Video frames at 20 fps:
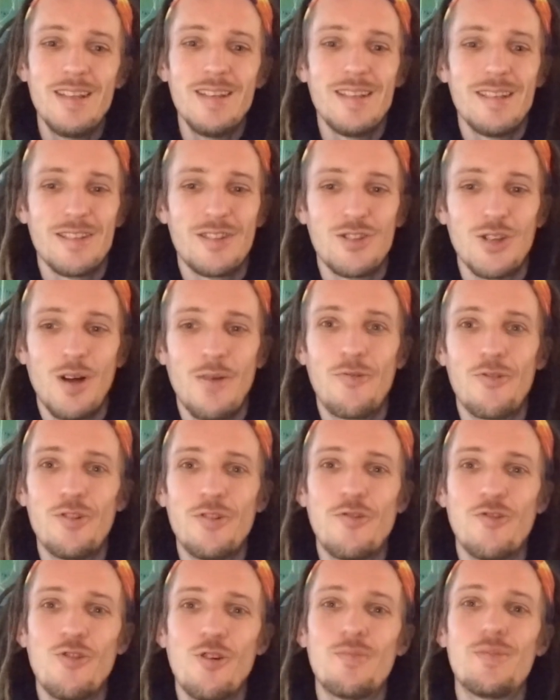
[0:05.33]
It's time for
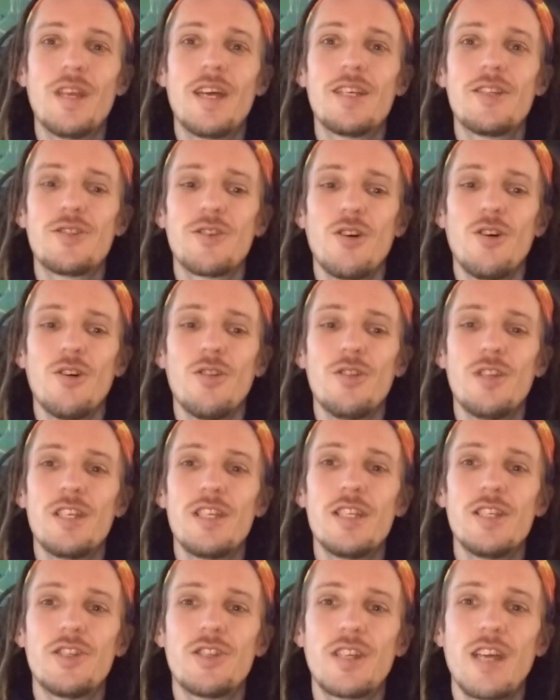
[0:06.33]
another update on
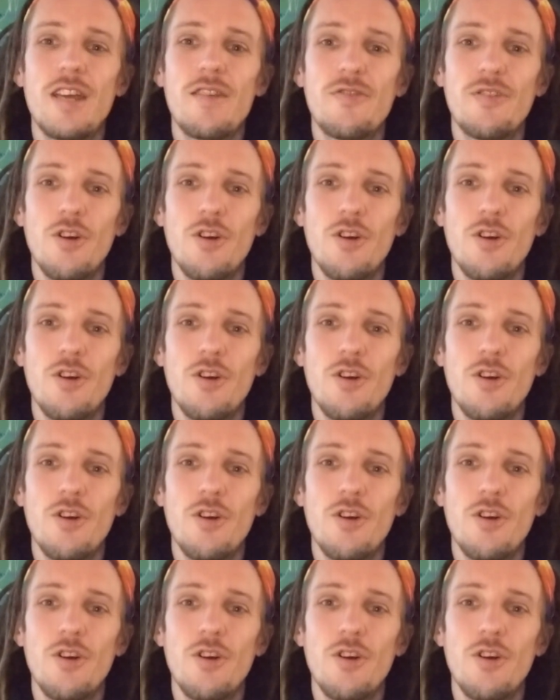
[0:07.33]
the Skaven